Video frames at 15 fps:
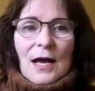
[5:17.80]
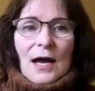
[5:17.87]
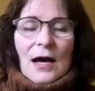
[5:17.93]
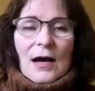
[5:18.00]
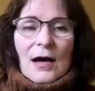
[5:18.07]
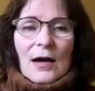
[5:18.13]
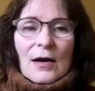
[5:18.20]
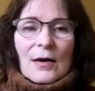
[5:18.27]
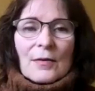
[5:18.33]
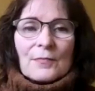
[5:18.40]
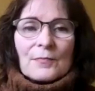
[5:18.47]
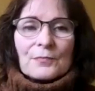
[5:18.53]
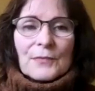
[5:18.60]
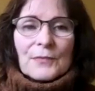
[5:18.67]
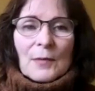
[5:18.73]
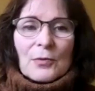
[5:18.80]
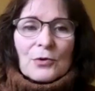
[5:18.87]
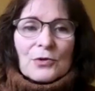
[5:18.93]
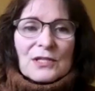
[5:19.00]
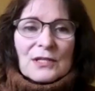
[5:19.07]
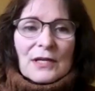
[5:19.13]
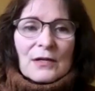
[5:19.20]
a
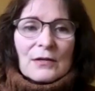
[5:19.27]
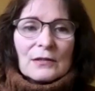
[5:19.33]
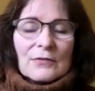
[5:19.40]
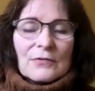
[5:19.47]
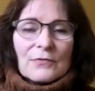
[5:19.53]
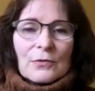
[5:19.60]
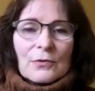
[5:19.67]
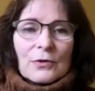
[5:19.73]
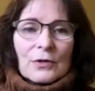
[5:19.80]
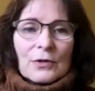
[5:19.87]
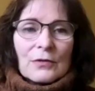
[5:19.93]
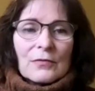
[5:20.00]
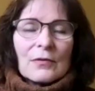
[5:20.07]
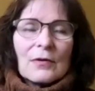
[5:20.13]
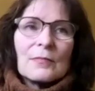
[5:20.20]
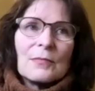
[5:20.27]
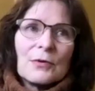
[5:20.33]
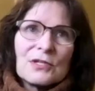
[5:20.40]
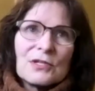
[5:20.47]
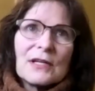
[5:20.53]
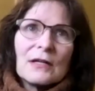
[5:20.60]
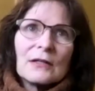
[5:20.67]
personality, or
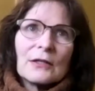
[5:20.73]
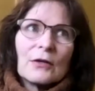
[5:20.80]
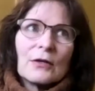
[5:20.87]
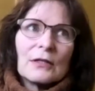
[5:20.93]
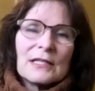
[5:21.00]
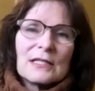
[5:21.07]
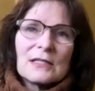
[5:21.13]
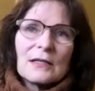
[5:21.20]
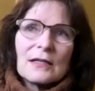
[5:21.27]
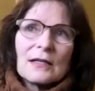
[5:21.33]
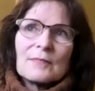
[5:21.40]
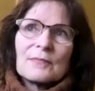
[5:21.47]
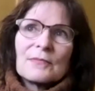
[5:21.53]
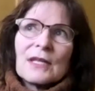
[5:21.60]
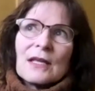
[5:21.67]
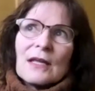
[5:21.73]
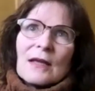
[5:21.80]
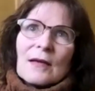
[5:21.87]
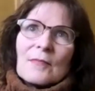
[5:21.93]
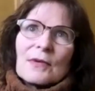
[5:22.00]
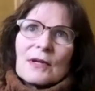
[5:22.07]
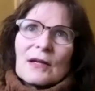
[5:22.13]
at least
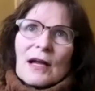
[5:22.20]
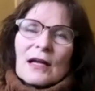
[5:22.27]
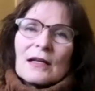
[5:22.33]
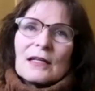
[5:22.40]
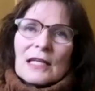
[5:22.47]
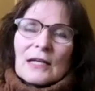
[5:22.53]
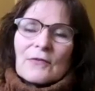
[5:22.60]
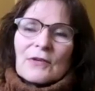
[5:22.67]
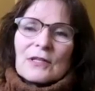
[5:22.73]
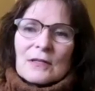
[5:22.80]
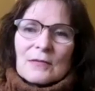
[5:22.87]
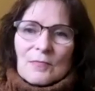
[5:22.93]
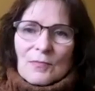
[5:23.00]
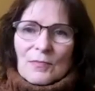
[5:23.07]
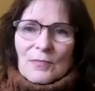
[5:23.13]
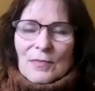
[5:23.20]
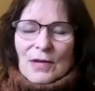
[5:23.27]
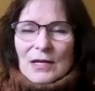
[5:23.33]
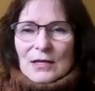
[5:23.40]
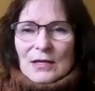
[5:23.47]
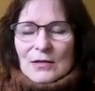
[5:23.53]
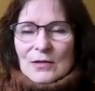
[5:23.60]
kind of
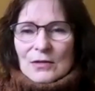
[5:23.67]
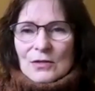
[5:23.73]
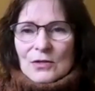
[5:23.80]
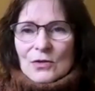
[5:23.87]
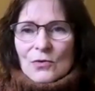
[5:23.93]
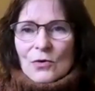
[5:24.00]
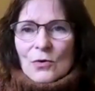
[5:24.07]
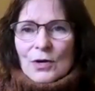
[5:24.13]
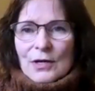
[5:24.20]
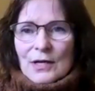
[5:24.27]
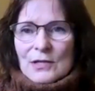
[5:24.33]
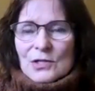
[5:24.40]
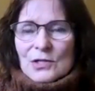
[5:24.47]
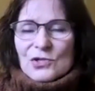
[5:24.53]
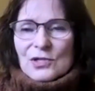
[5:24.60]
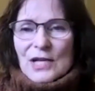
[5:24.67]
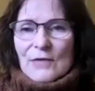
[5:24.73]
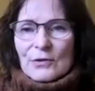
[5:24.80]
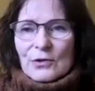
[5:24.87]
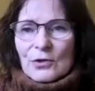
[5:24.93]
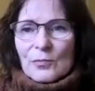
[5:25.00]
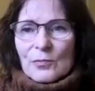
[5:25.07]
making your organization have a
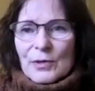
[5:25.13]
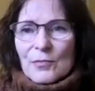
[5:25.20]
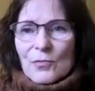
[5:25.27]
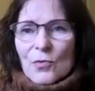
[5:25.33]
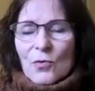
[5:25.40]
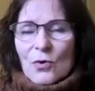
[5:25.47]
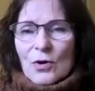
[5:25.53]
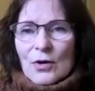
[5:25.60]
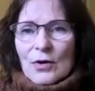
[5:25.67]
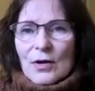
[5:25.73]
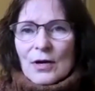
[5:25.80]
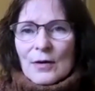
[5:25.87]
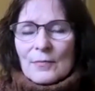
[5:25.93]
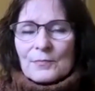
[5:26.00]
little bit more